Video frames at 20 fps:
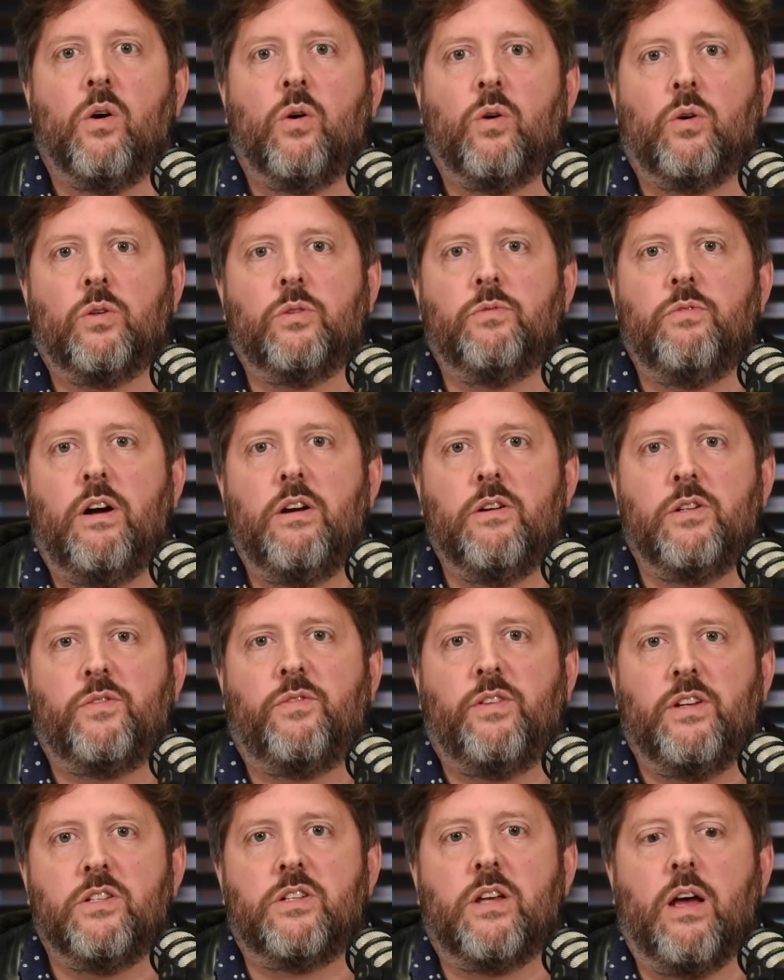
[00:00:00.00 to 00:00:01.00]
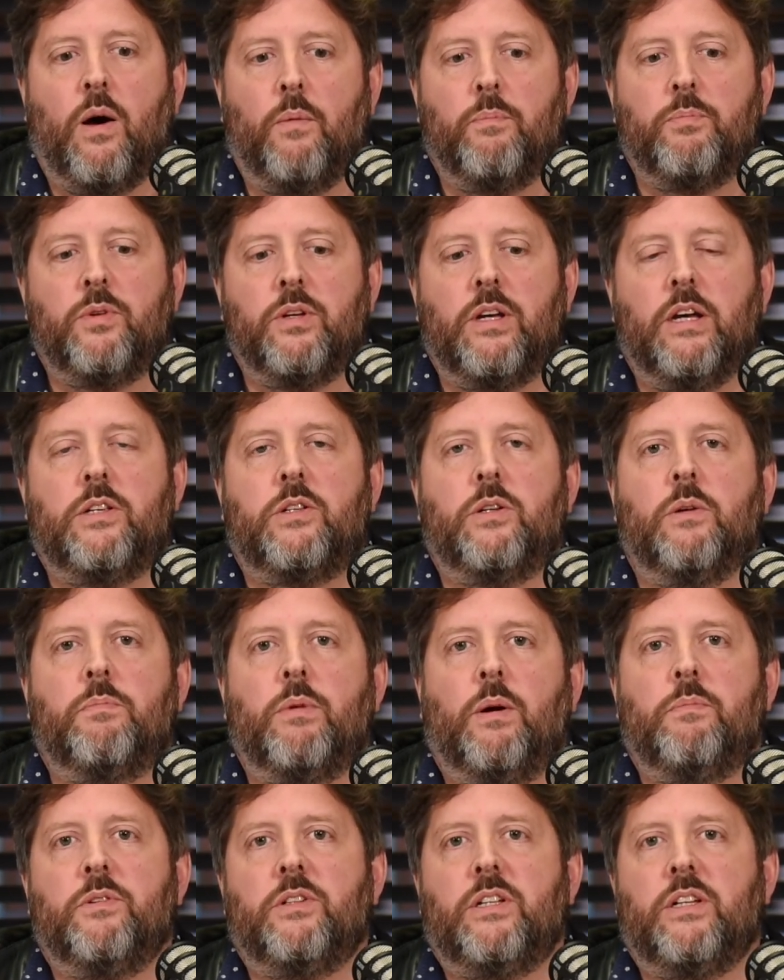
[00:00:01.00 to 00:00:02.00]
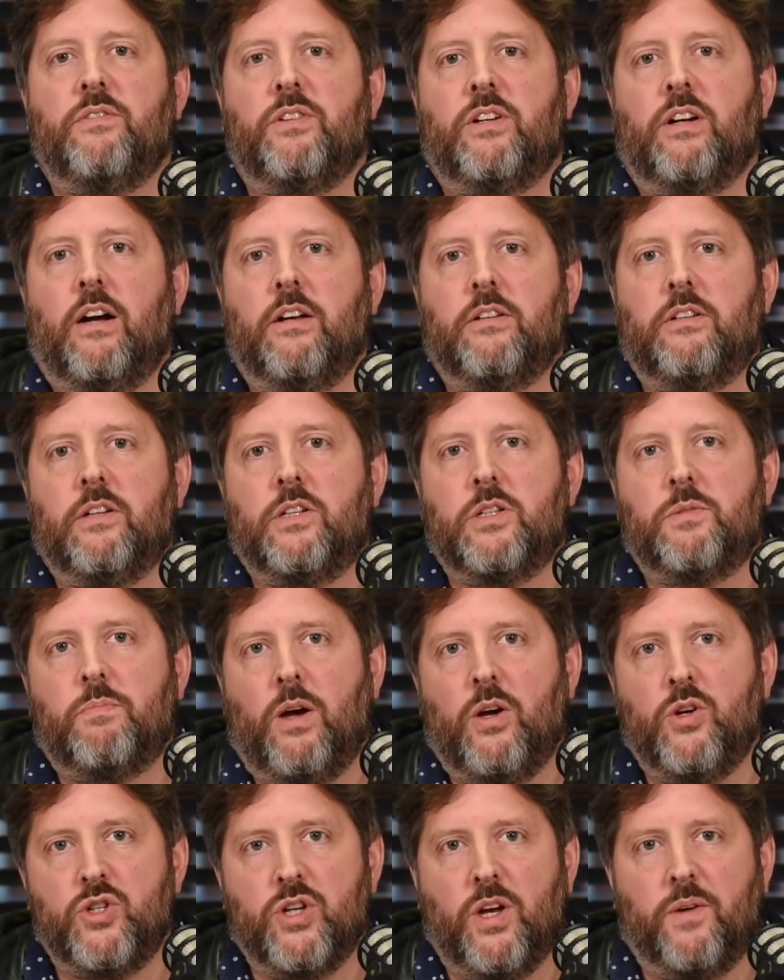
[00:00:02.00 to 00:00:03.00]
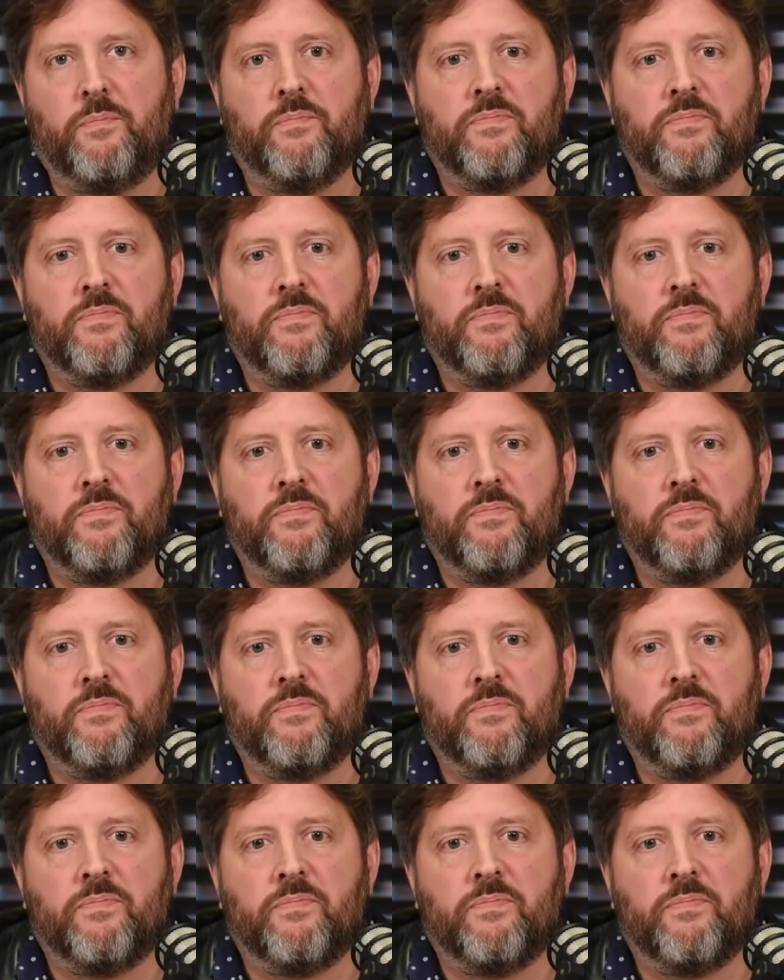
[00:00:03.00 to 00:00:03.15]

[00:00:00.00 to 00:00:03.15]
All those things help to get your property the right exposure.